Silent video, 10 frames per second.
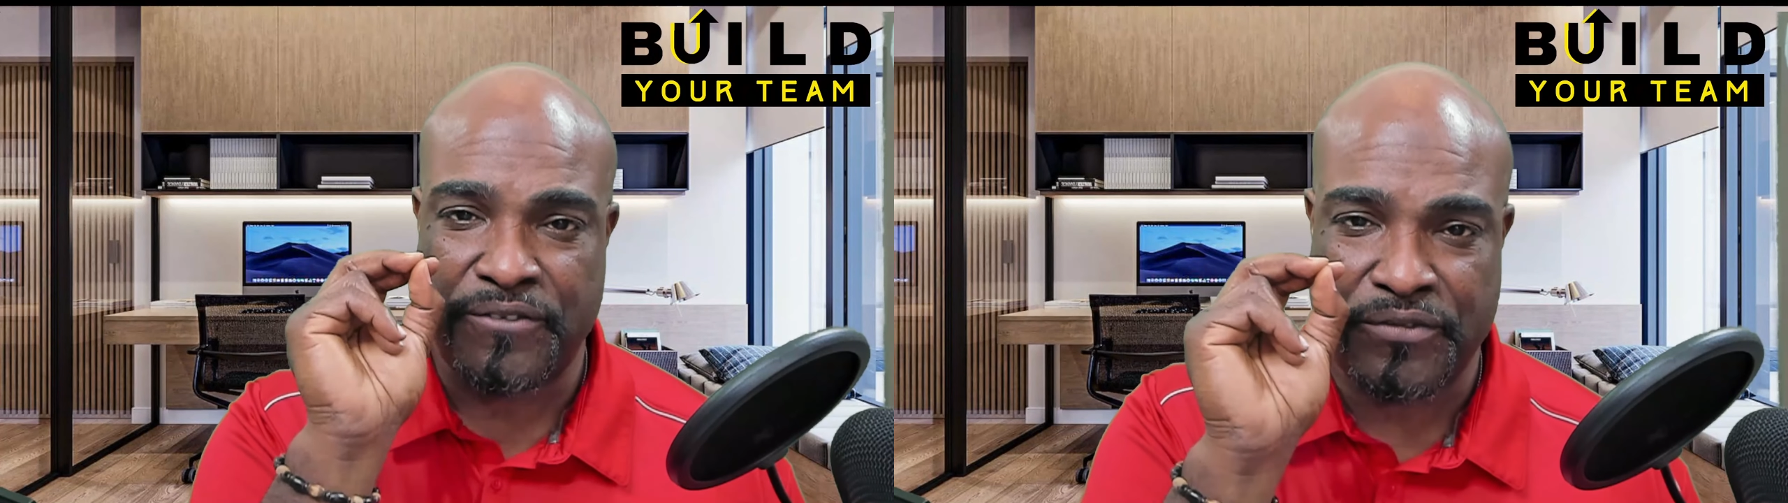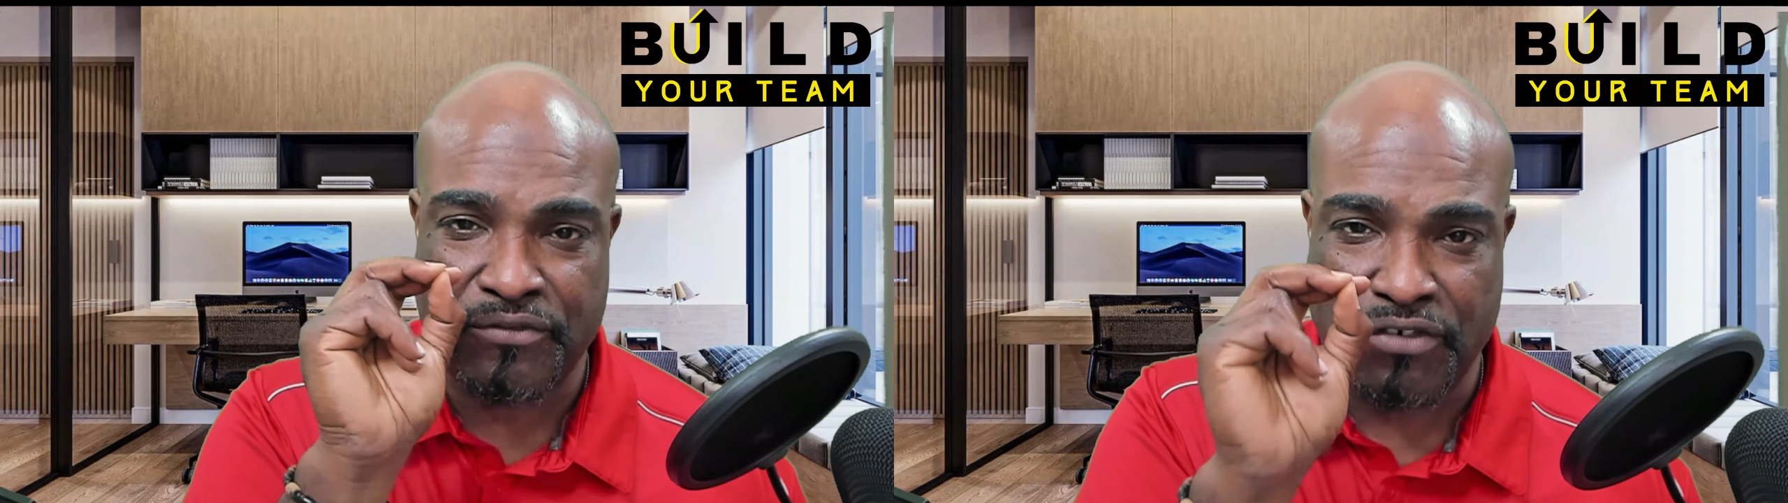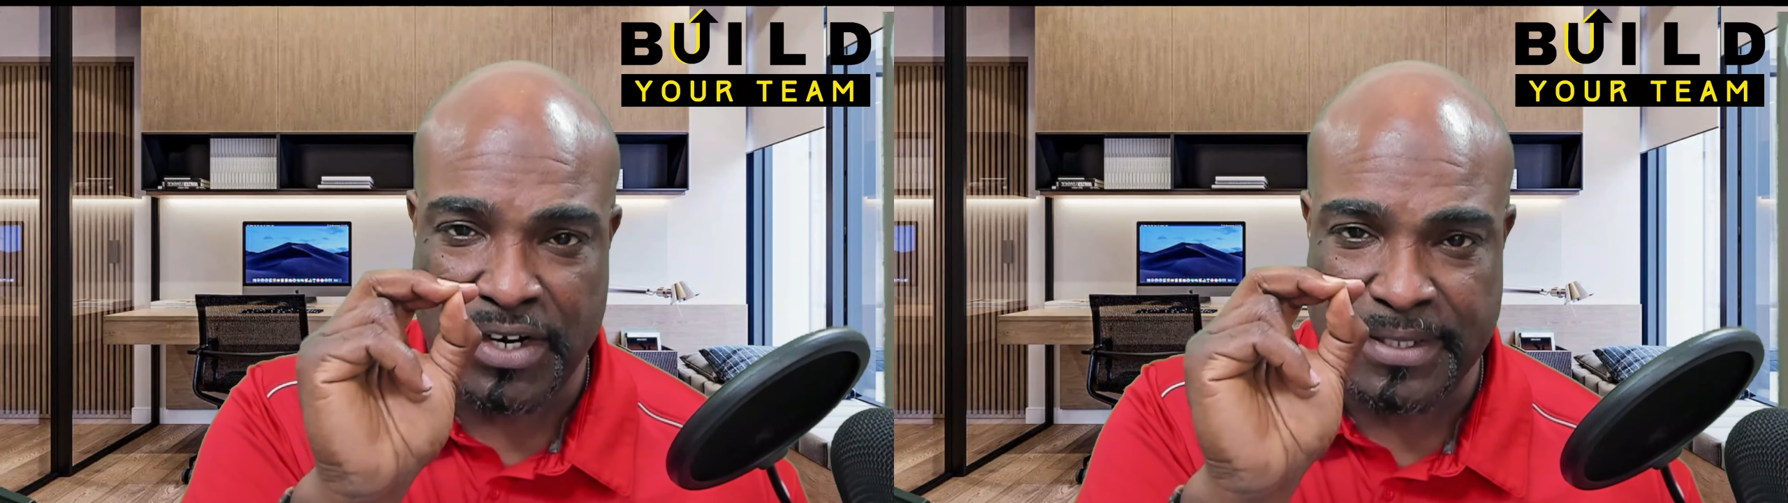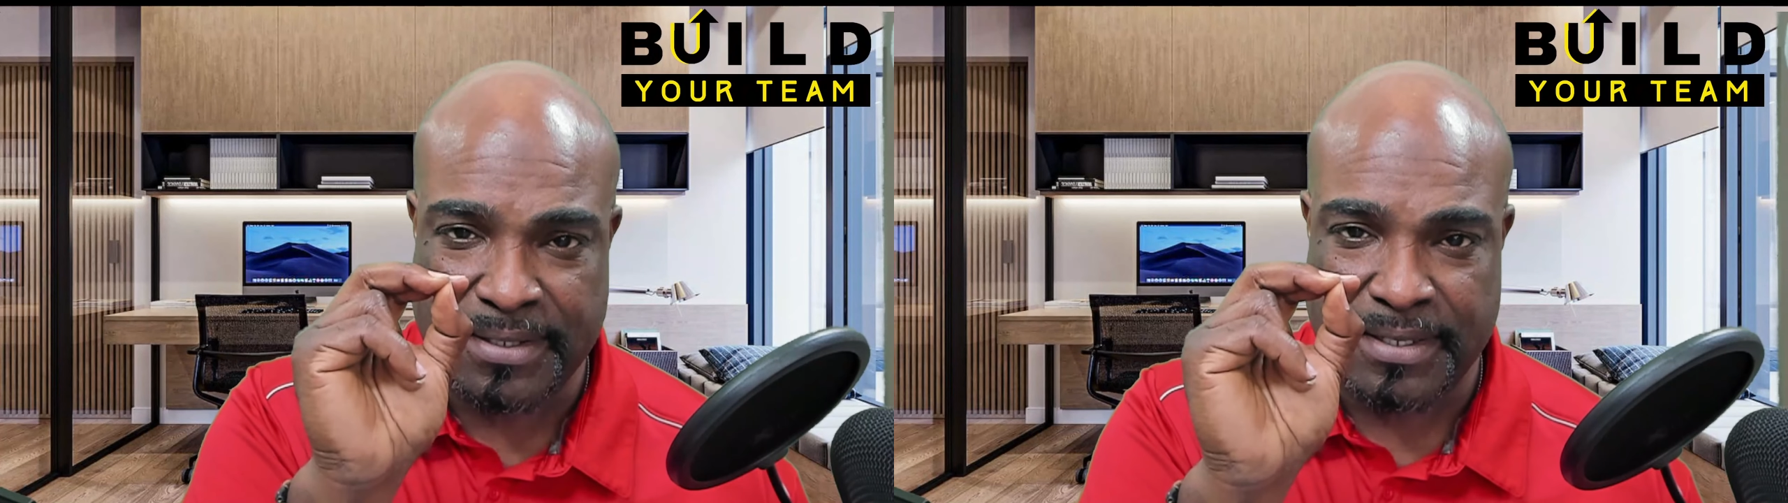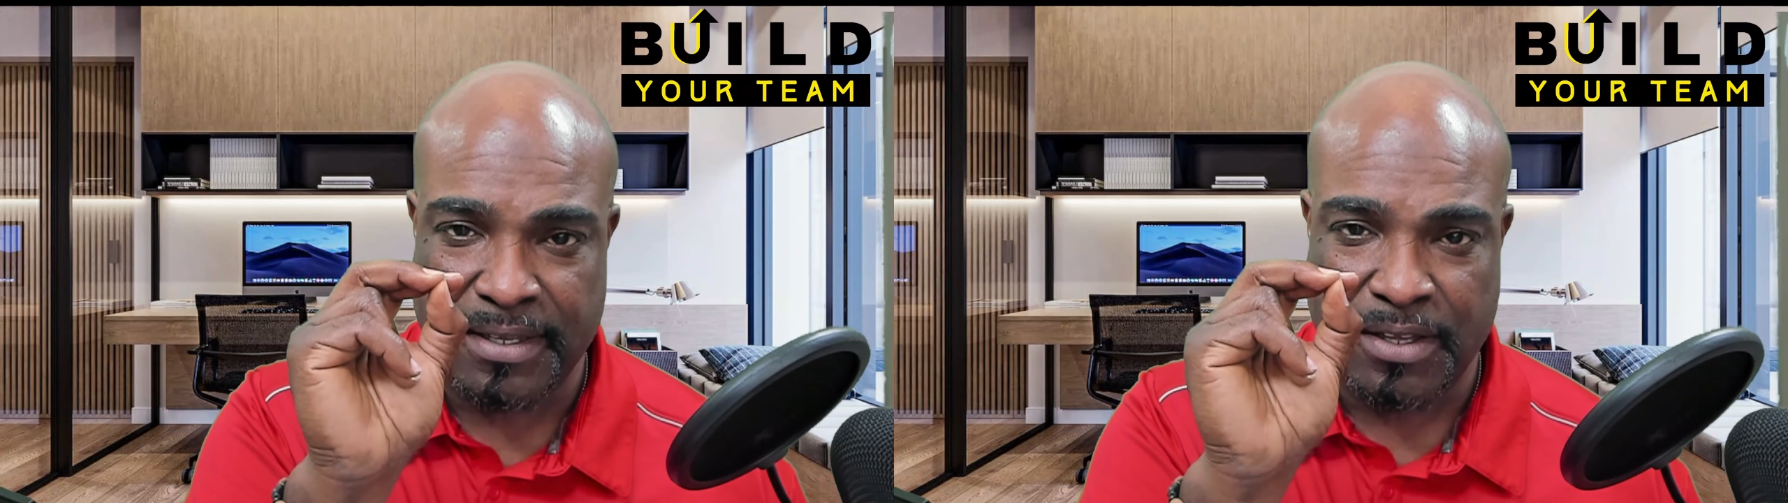
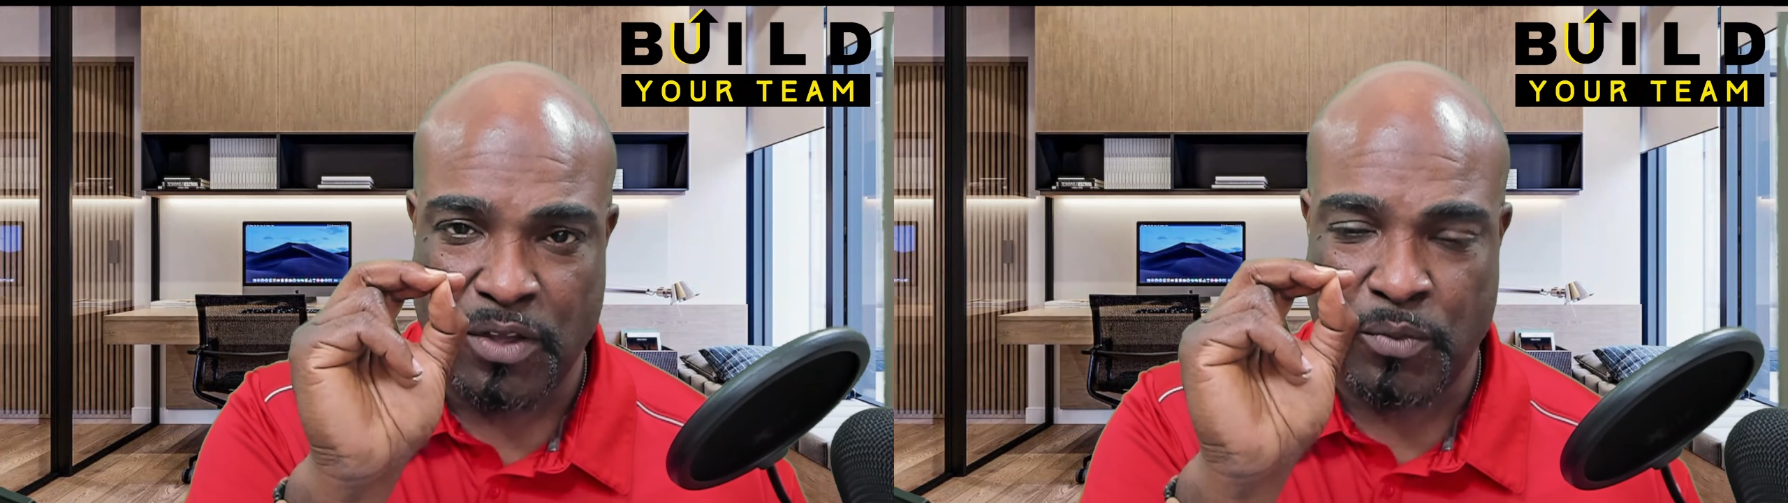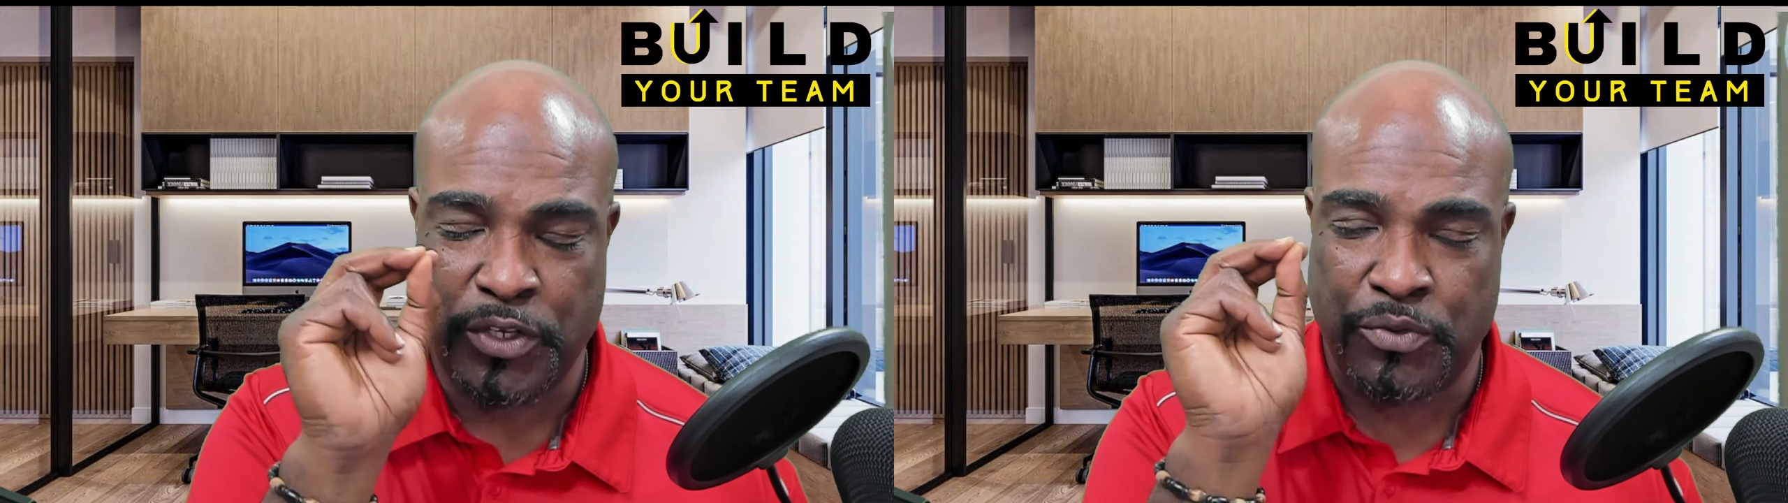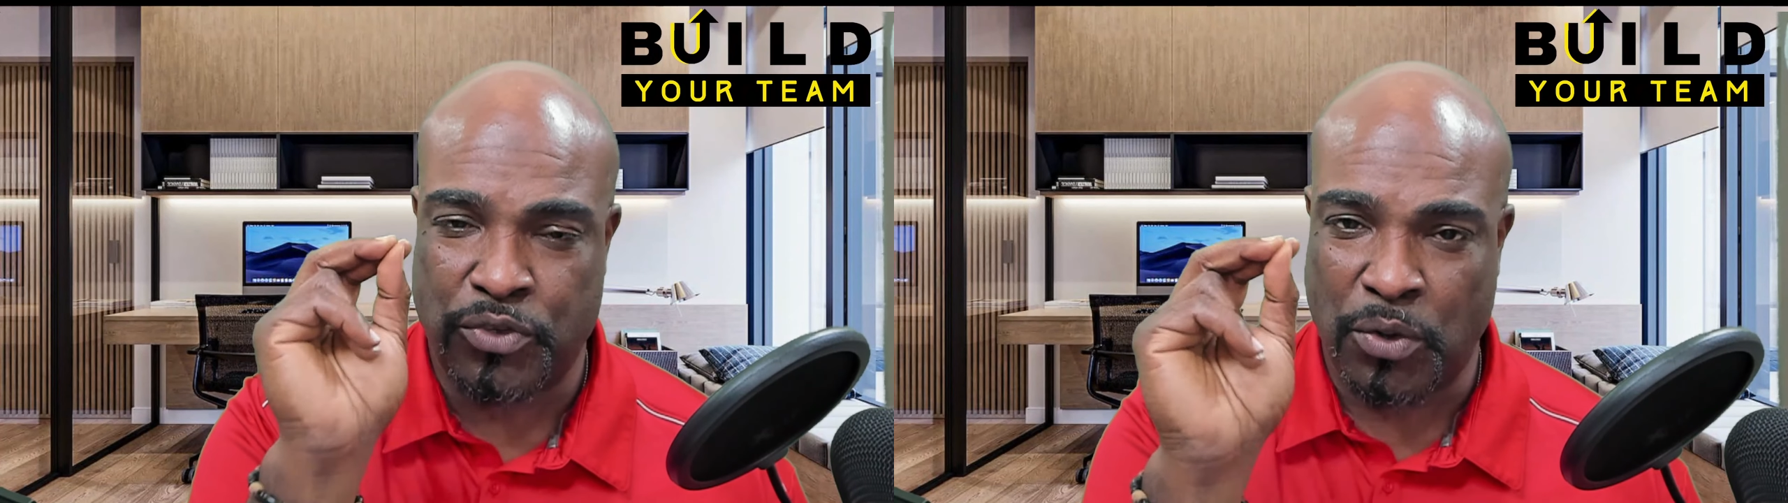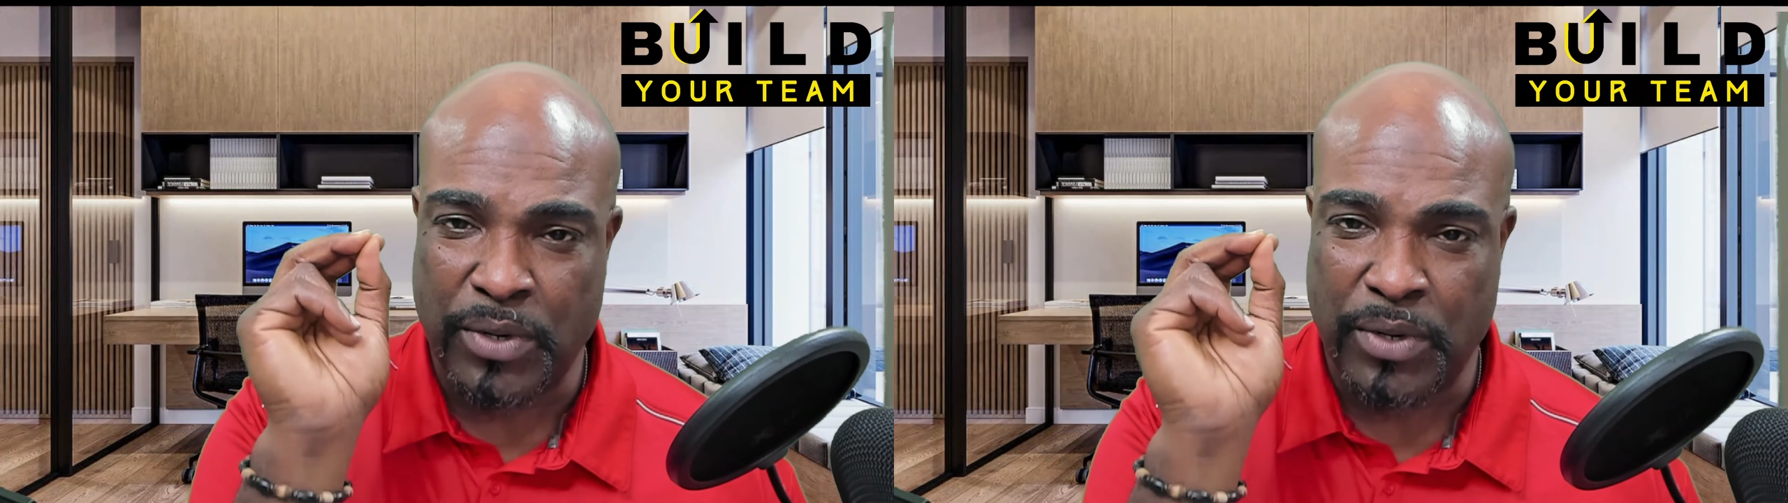front when you don't